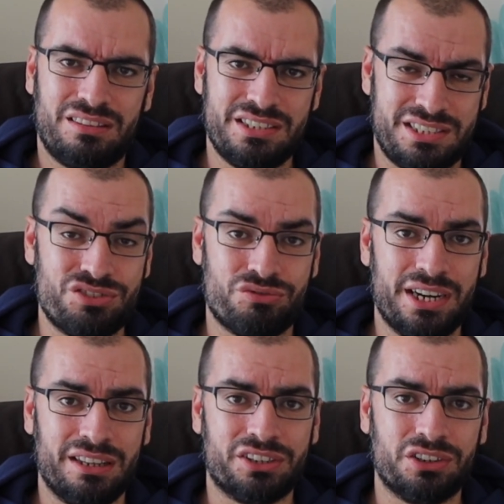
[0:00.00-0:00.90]
is
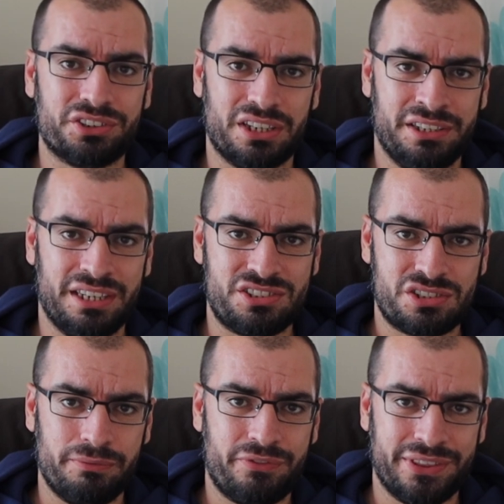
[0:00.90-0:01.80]
really good, and it's
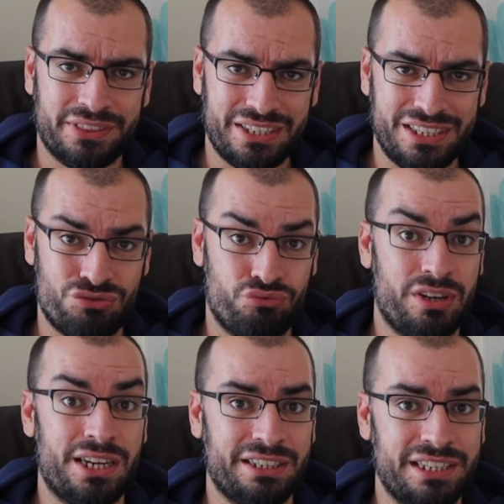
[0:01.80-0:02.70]
something that is
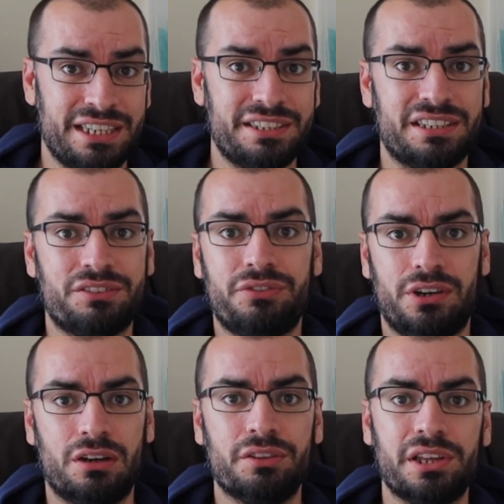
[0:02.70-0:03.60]
really needed
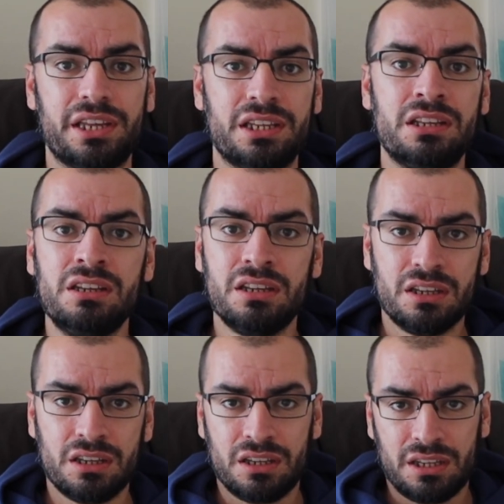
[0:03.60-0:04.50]
for the
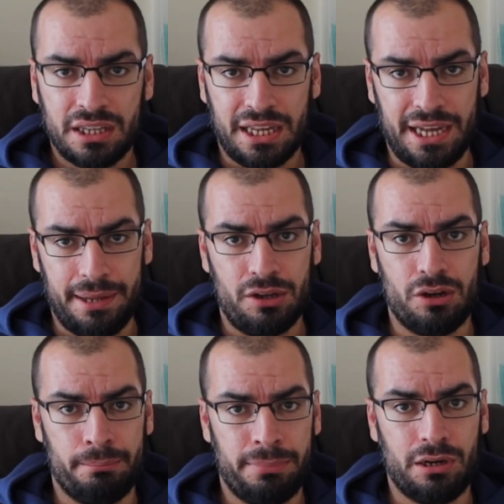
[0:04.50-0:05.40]

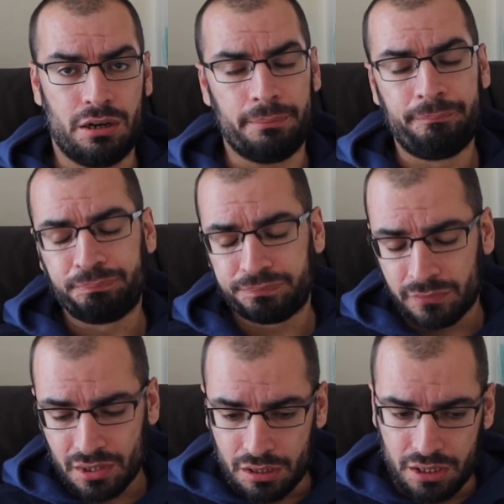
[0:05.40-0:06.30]
home port.
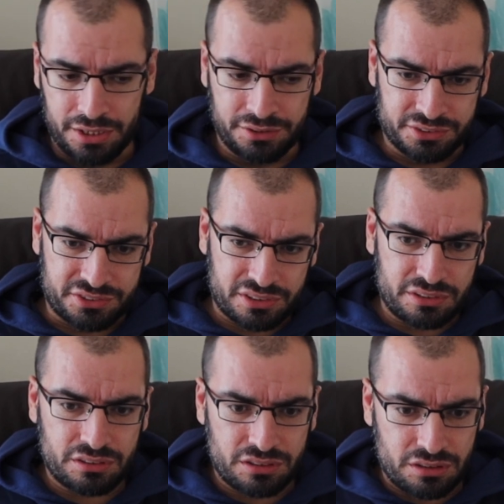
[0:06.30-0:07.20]
And
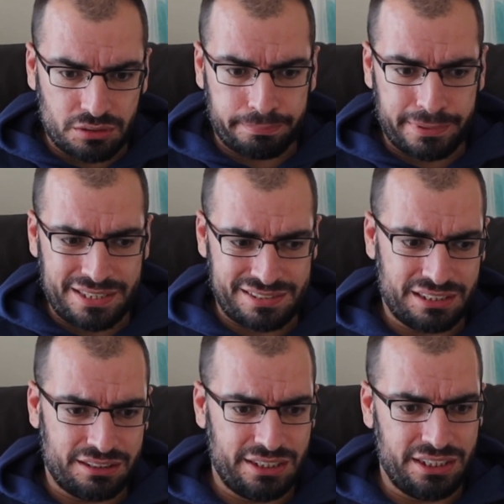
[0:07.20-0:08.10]

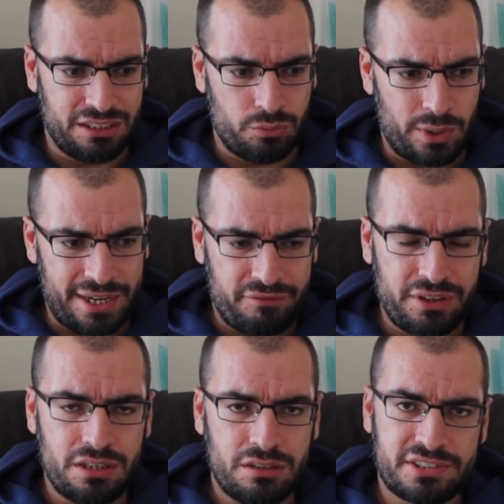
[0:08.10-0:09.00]
basically, whenever
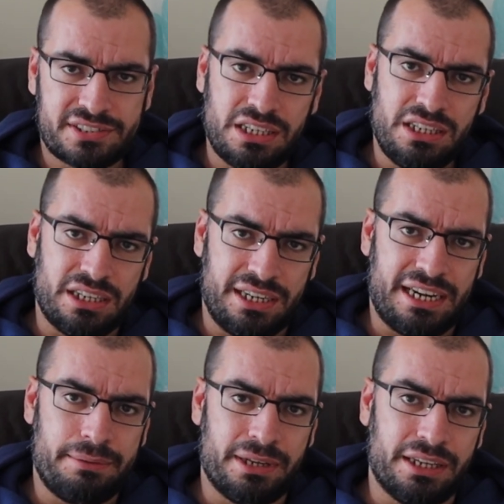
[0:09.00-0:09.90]
you see an
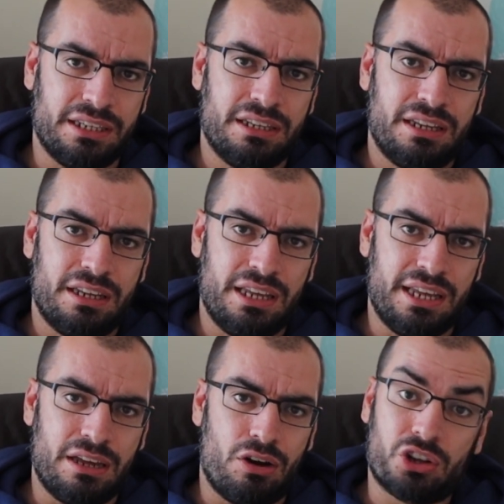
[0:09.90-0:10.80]
enemy,
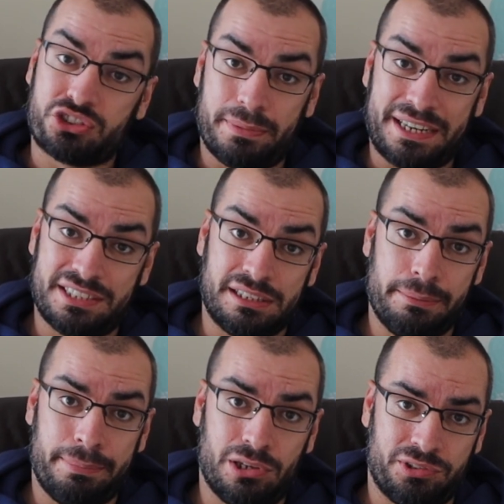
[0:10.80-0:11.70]
it
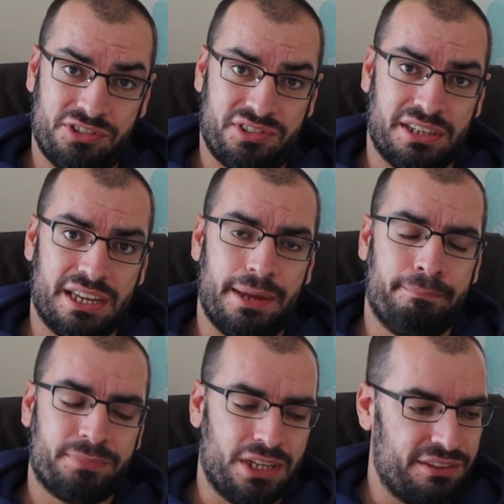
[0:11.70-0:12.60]
automatically pauses the
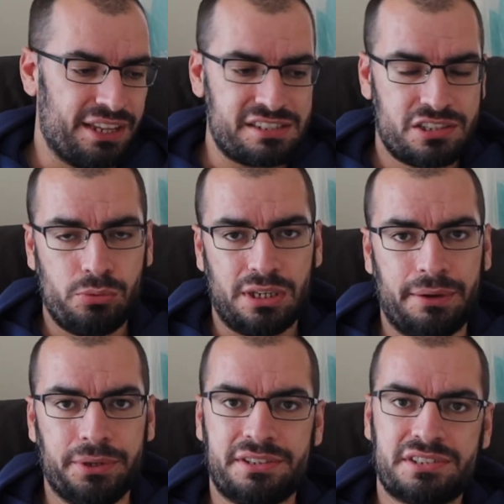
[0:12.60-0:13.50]
game, and that's to
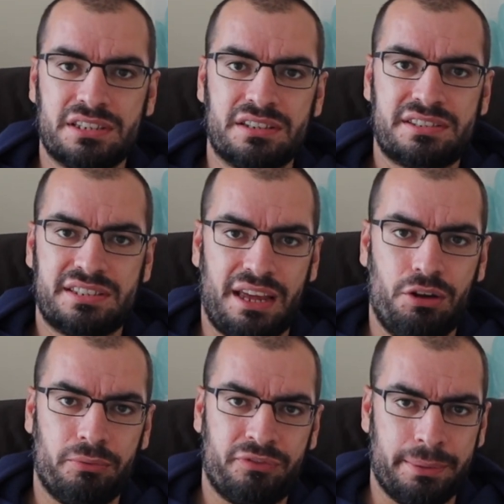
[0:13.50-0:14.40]
allow you to set
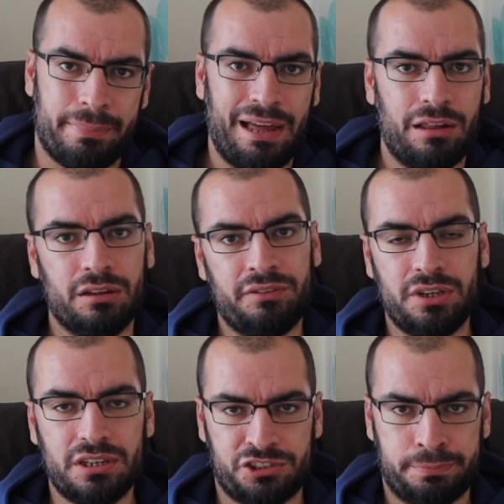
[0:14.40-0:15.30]
up for the battle. If
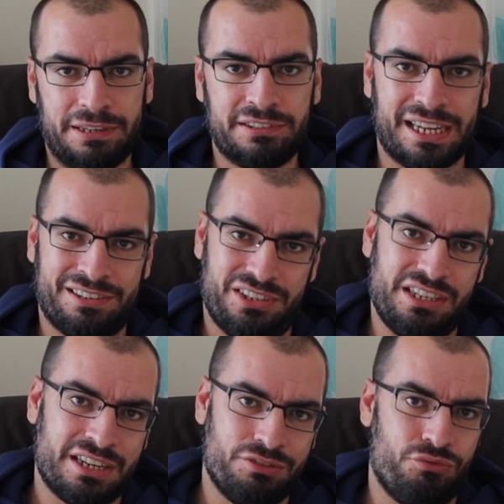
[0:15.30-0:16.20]
you've got a spellcaster,
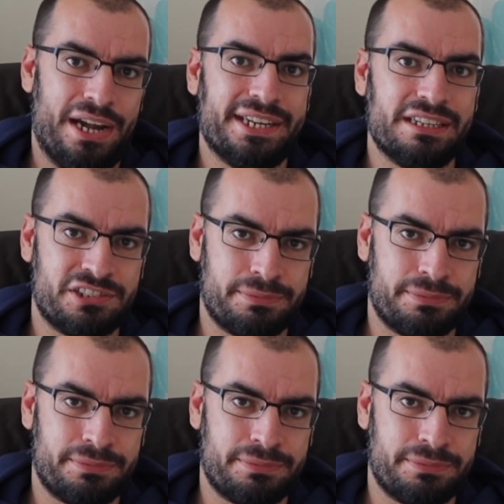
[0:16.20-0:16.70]
you can ready a